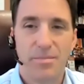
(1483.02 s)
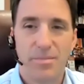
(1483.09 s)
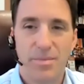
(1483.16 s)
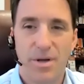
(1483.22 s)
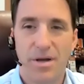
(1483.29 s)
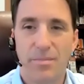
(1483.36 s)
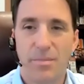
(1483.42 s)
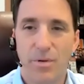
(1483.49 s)

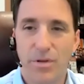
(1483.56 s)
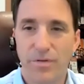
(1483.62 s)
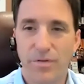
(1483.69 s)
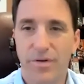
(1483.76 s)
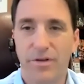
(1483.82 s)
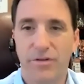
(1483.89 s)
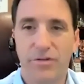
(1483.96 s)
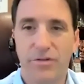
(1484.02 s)
both of
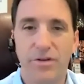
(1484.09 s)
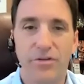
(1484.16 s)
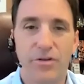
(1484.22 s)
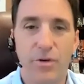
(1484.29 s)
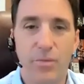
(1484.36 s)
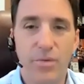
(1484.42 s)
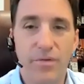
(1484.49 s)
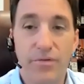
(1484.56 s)
us. And
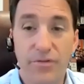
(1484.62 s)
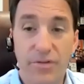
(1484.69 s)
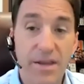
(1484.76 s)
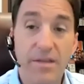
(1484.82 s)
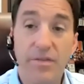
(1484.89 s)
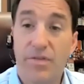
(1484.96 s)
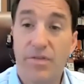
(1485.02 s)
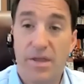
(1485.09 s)
so we've
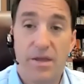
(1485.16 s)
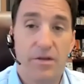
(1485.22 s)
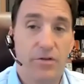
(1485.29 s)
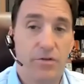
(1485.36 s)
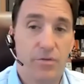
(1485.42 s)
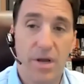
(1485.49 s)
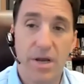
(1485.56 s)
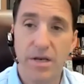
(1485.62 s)
seen
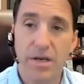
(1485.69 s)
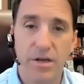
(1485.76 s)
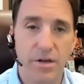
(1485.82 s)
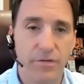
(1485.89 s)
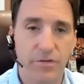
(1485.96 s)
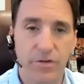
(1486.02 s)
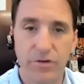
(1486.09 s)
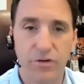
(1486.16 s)
things, right? And
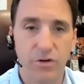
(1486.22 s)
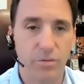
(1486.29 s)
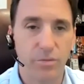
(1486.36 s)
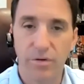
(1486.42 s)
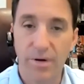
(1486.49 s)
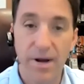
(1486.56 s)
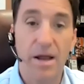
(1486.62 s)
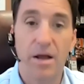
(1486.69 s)
you're
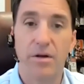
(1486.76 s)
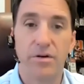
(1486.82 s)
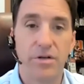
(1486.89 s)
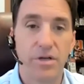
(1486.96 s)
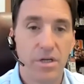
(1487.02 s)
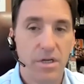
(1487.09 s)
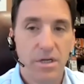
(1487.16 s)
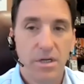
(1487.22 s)
around.
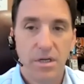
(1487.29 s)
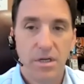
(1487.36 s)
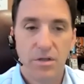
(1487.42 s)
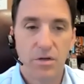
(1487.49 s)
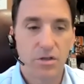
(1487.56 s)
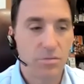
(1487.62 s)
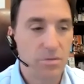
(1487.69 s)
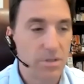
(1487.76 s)

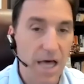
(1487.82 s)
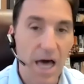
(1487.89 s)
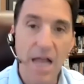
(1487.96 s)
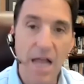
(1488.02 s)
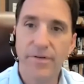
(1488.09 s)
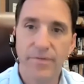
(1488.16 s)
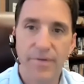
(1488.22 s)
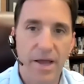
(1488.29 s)
There's a lot
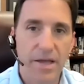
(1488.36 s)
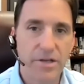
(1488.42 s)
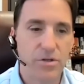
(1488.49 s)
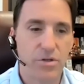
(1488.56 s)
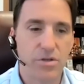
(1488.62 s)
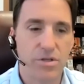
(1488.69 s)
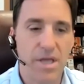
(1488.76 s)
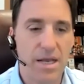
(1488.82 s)
of
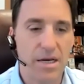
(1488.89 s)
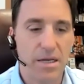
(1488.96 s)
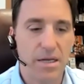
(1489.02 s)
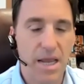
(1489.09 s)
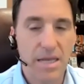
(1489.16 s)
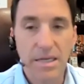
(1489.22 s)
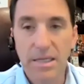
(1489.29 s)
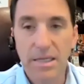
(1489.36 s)
advisors that
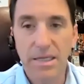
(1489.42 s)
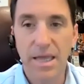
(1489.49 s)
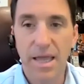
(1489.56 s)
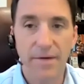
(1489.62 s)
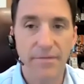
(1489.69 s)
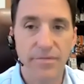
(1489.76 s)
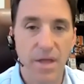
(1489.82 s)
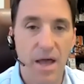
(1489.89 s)
candidly
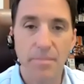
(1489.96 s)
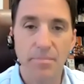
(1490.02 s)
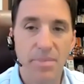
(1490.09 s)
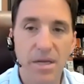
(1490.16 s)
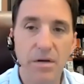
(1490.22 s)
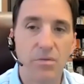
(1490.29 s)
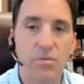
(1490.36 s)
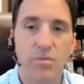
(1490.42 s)
have not
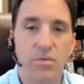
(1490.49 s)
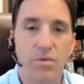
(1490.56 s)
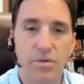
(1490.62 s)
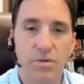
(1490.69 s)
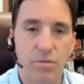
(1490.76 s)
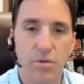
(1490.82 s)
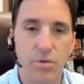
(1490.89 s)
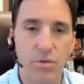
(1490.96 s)
been
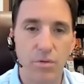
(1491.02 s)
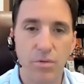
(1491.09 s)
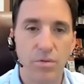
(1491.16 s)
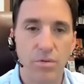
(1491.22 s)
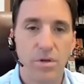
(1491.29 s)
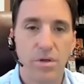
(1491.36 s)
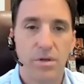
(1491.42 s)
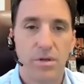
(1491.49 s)
through
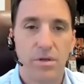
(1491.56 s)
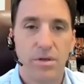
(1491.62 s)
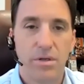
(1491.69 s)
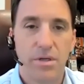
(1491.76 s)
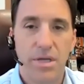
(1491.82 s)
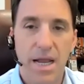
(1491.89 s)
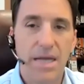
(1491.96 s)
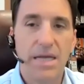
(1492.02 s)

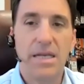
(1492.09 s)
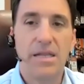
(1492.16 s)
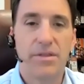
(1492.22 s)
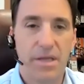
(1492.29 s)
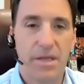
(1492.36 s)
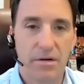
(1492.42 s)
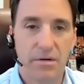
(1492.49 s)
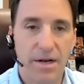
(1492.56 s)

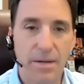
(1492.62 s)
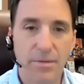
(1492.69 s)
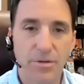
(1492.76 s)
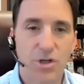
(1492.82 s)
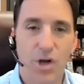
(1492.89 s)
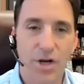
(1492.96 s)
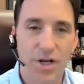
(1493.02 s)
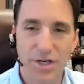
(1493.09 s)
anything, right? I was
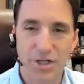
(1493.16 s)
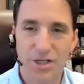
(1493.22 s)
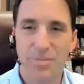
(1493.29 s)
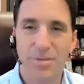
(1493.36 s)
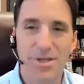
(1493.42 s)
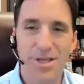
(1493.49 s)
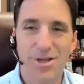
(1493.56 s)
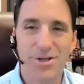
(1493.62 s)
talking to
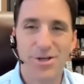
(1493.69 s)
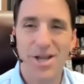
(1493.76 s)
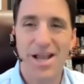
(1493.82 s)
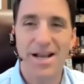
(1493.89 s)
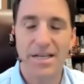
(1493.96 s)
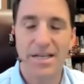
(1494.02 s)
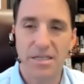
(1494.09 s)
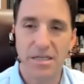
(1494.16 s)
somebody the other day
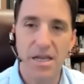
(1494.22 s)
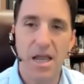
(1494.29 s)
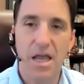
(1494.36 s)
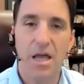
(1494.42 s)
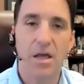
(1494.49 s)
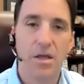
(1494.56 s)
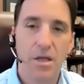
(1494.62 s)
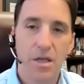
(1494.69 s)
and I said,
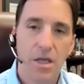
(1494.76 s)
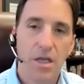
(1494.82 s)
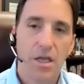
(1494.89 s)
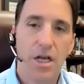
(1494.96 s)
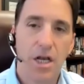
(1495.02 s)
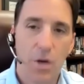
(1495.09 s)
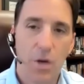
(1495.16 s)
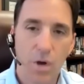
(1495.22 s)
yeah,
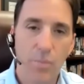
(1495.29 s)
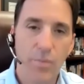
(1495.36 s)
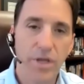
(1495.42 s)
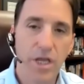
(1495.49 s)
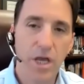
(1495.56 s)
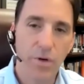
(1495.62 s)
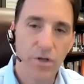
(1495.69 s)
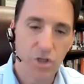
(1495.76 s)
when we
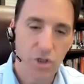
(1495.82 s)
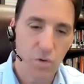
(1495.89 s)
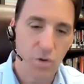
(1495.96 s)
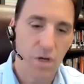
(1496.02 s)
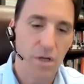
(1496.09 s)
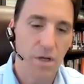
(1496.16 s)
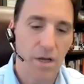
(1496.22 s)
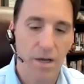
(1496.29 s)
go into
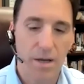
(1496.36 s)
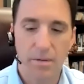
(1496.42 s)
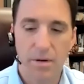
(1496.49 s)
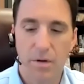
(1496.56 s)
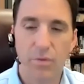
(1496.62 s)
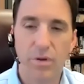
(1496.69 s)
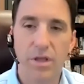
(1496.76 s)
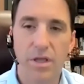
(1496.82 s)

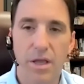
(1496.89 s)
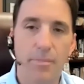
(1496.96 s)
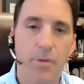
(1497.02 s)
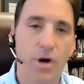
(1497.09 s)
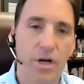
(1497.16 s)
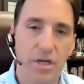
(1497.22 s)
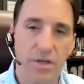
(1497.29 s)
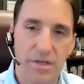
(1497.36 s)
a really a
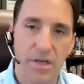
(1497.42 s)
market,